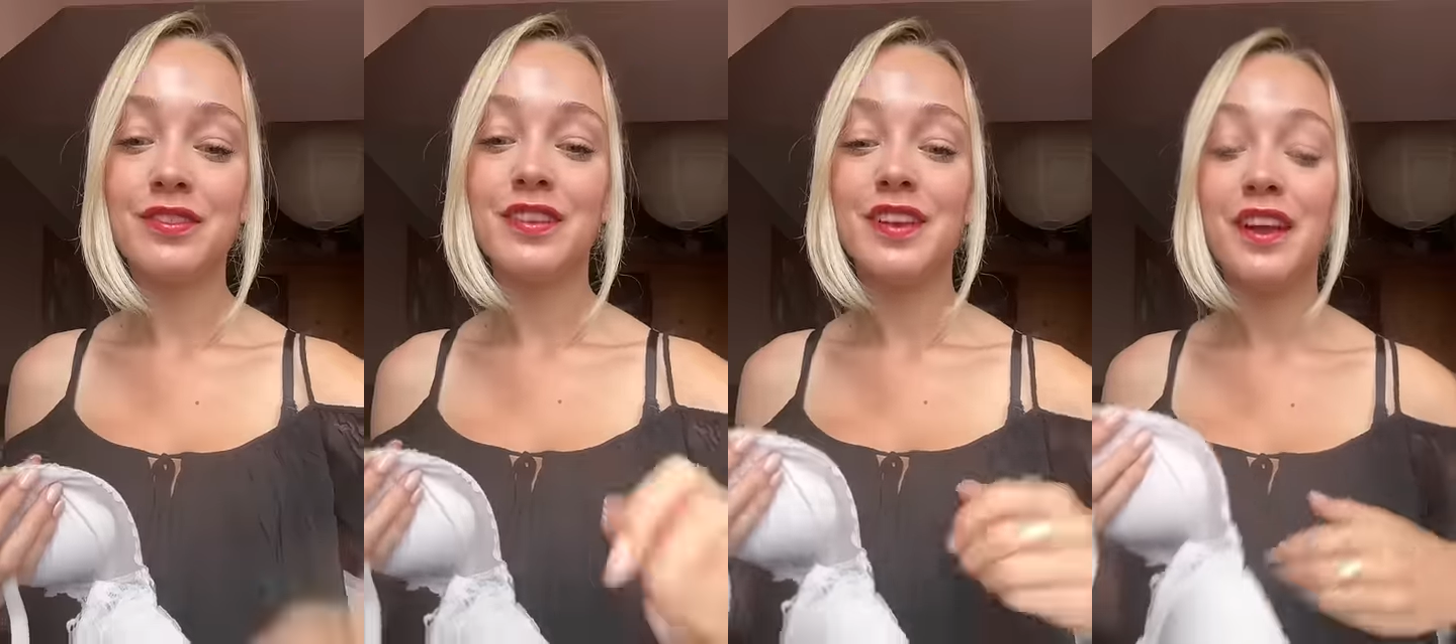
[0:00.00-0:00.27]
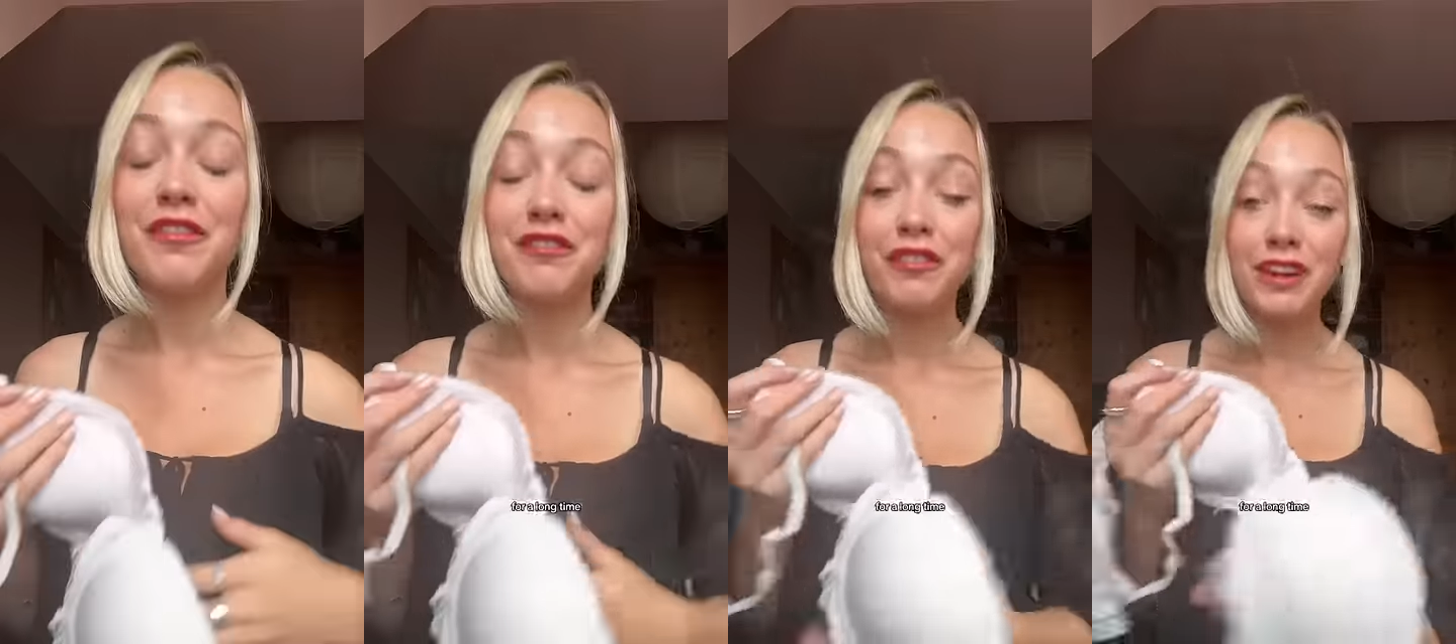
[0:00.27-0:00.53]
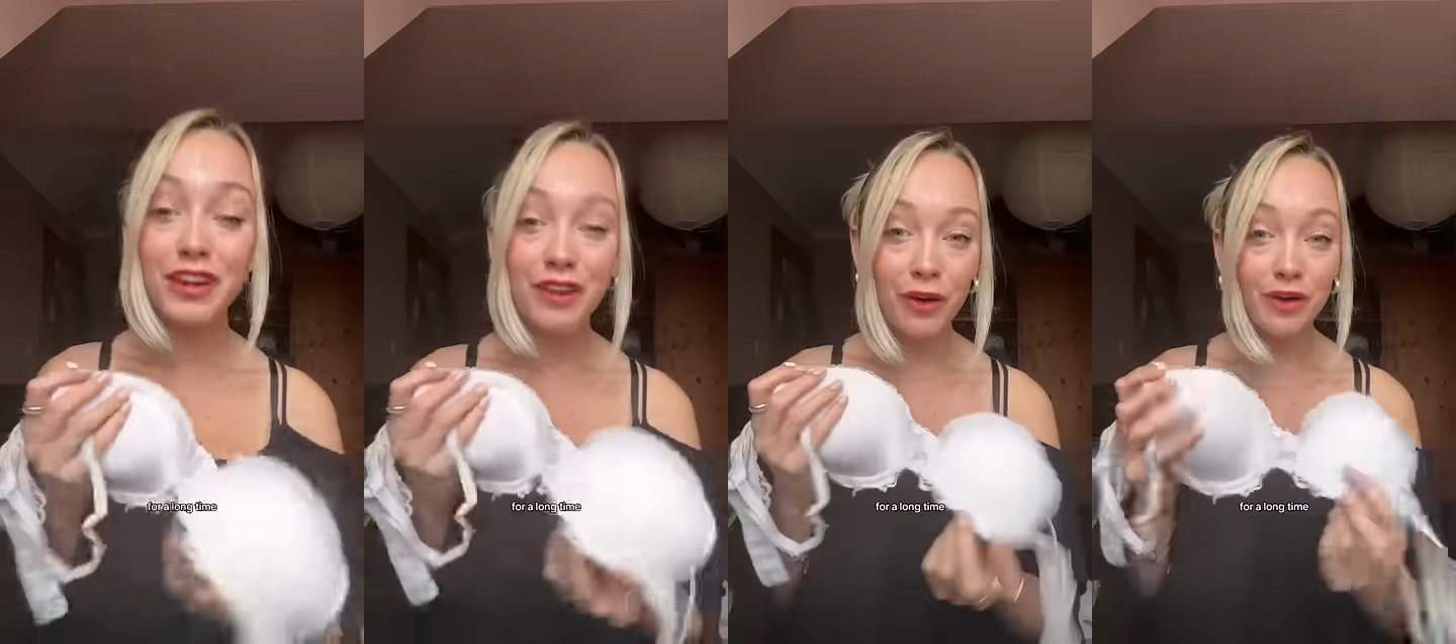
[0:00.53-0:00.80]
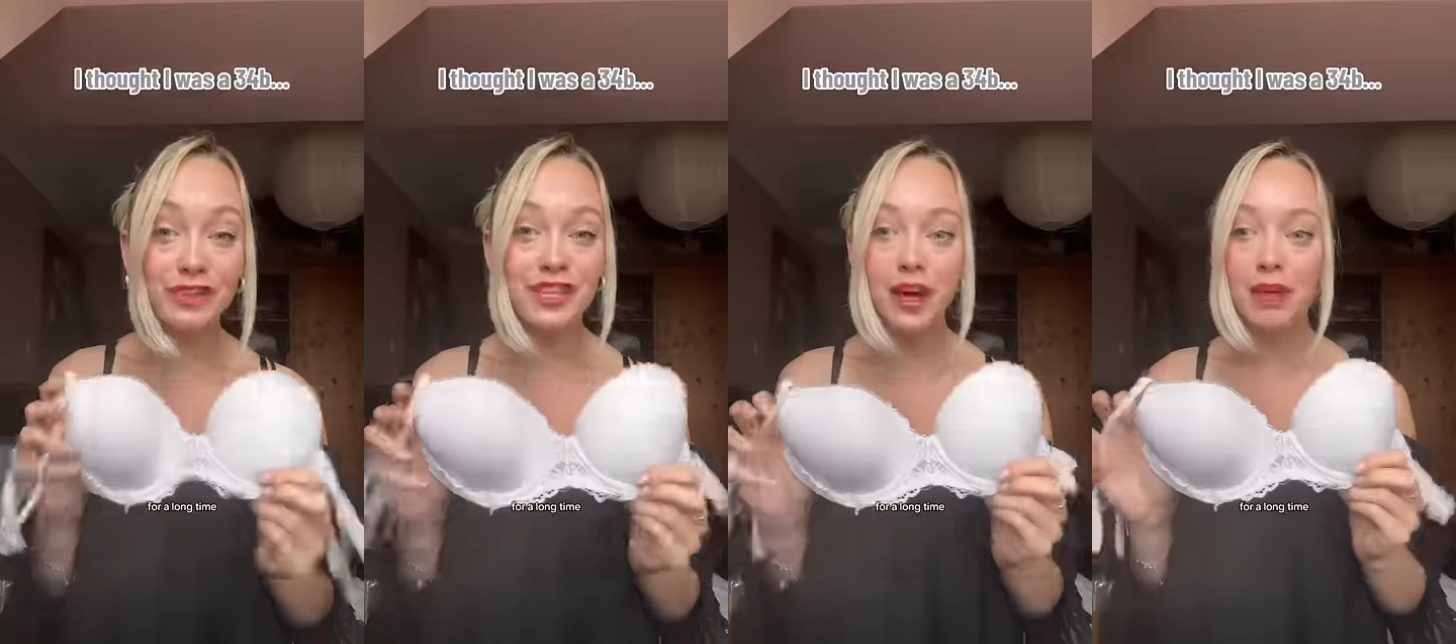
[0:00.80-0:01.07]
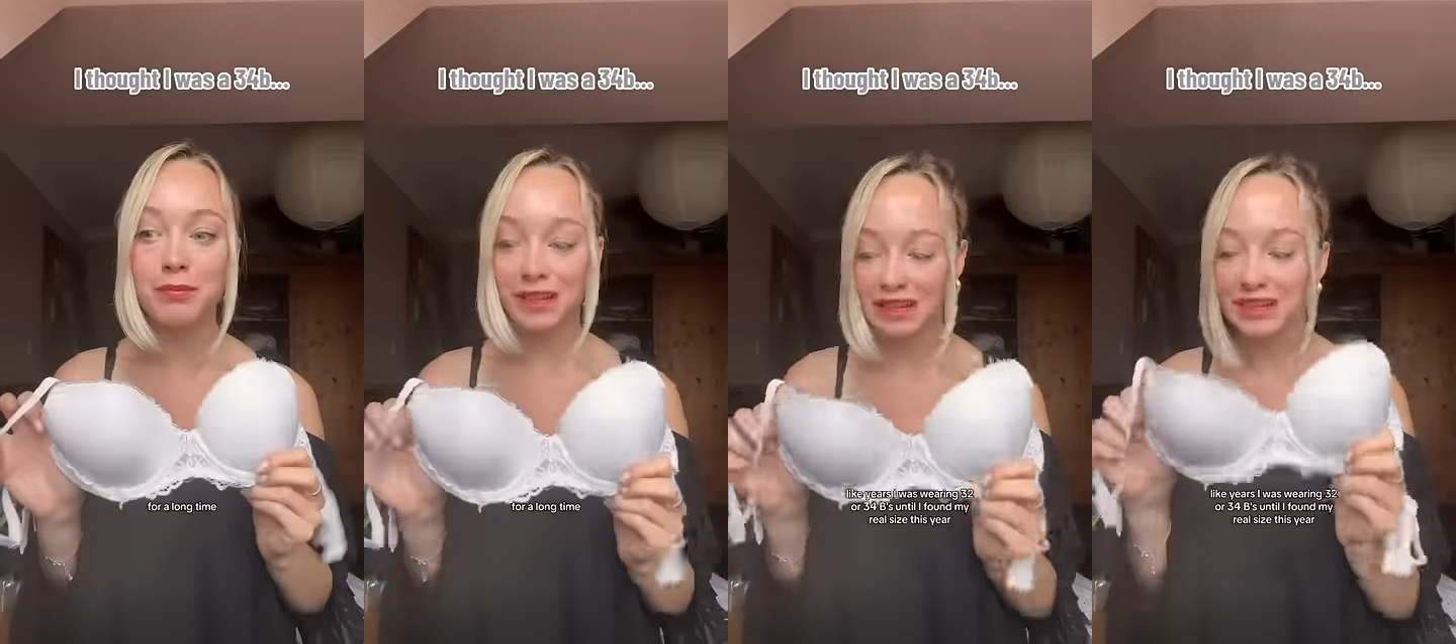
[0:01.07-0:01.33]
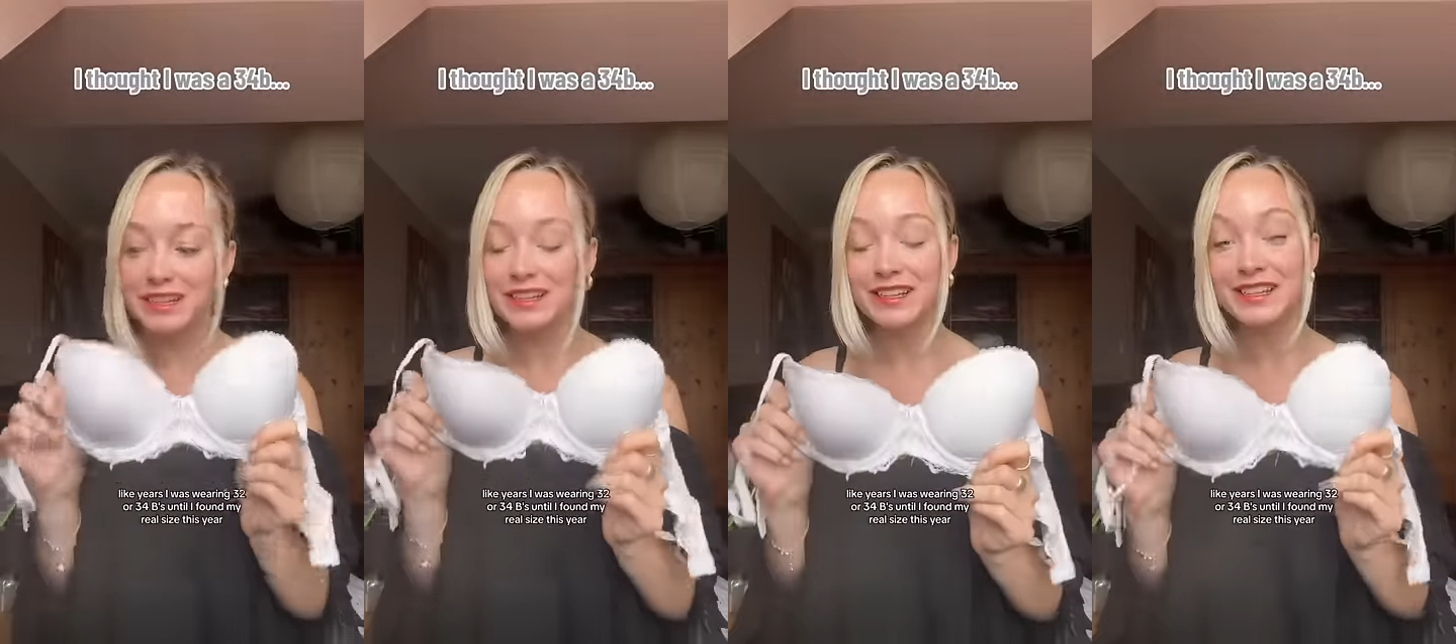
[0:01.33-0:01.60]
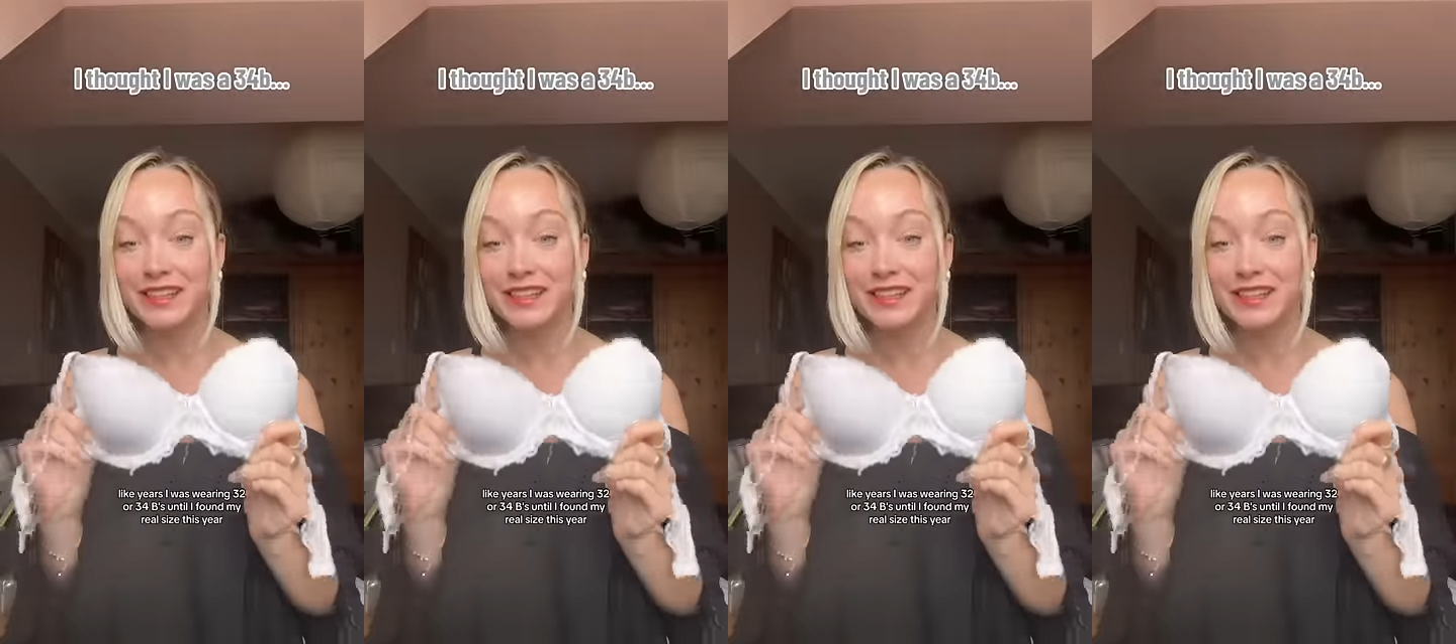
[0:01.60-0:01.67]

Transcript: For a long time, like years,